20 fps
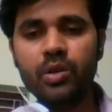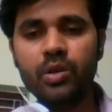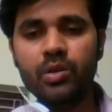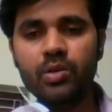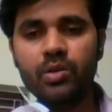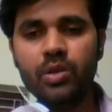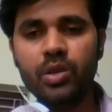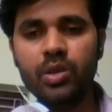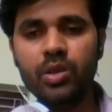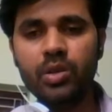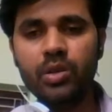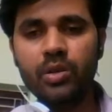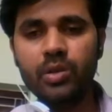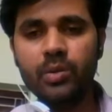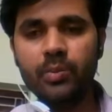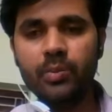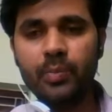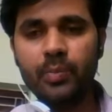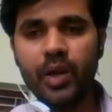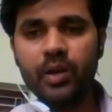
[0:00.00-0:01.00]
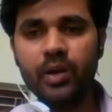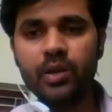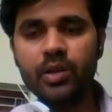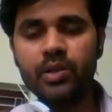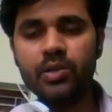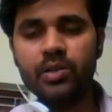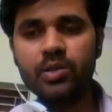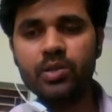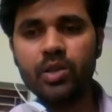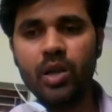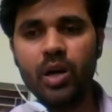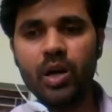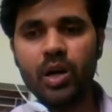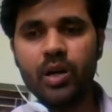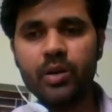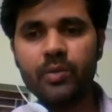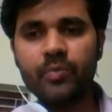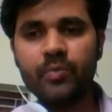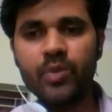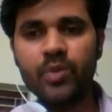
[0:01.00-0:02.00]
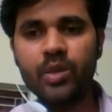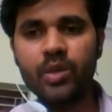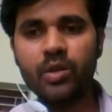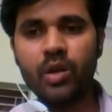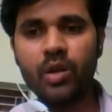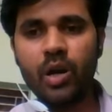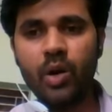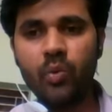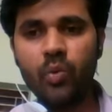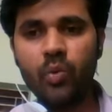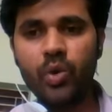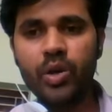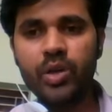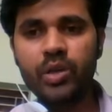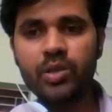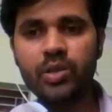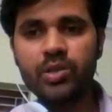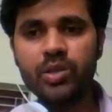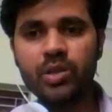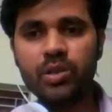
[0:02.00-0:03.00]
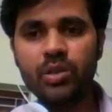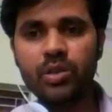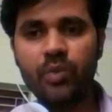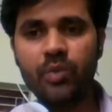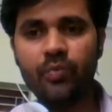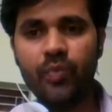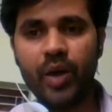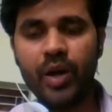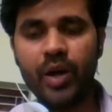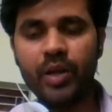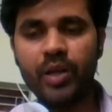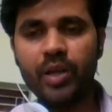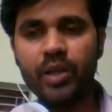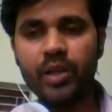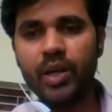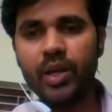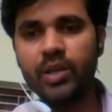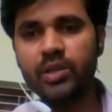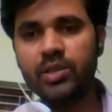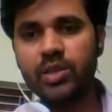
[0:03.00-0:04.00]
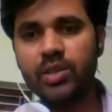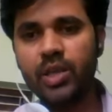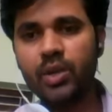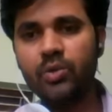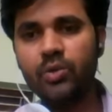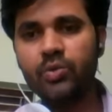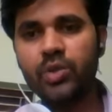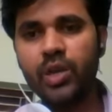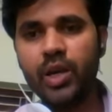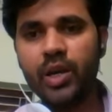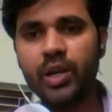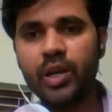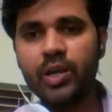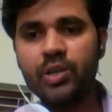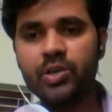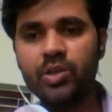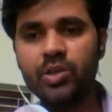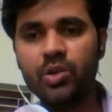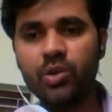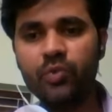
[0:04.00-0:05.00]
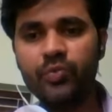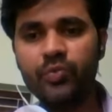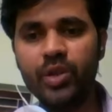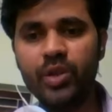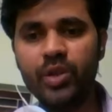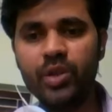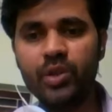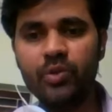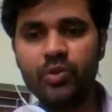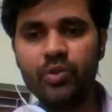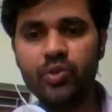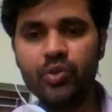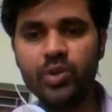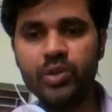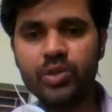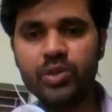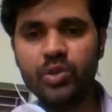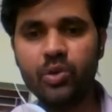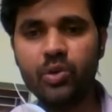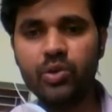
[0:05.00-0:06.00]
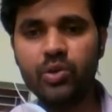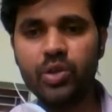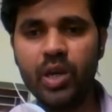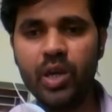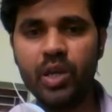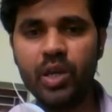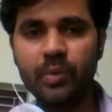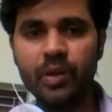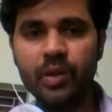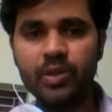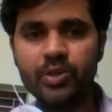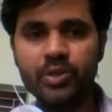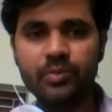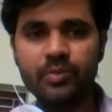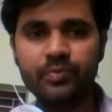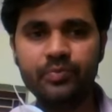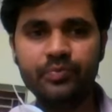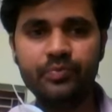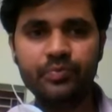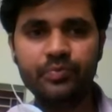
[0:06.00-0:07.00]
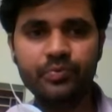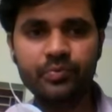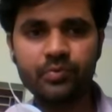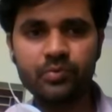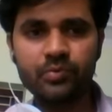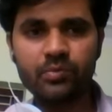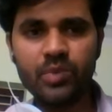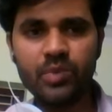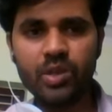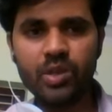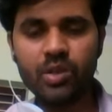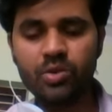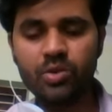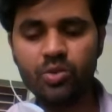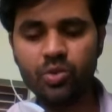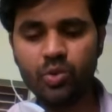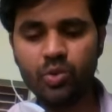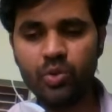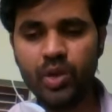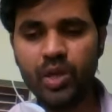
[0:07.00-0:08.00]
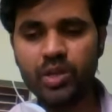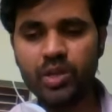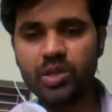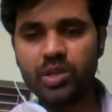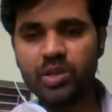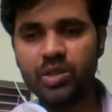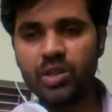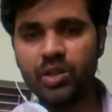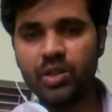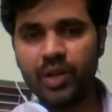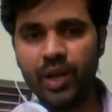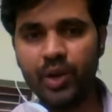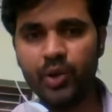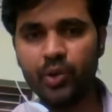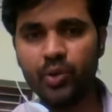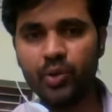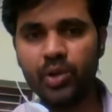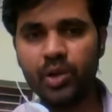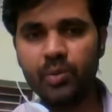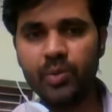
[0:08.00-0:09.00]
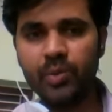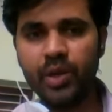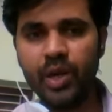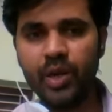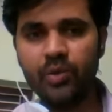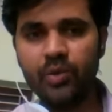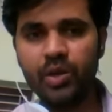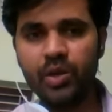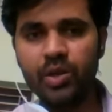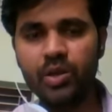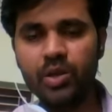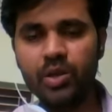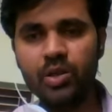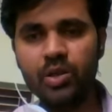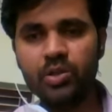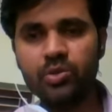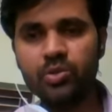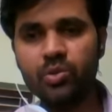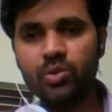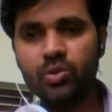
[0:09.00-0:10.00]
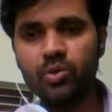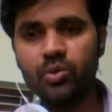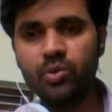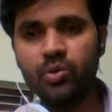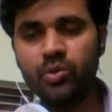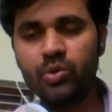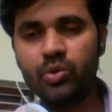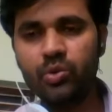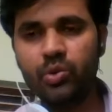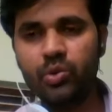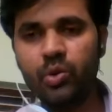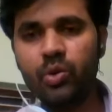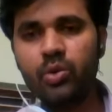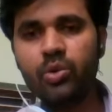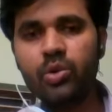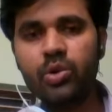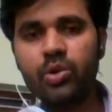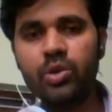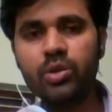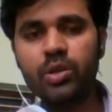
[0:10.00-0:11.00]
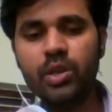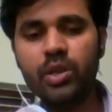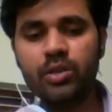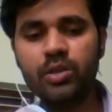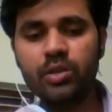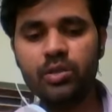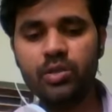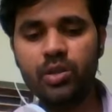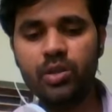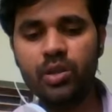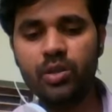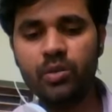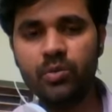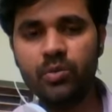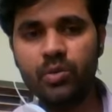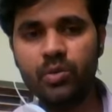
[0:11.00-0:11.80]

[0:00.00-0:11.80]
the patterns are avoids the fighting and save the energy of the individuals or the animals. So next is the territorial behavior. So you know that the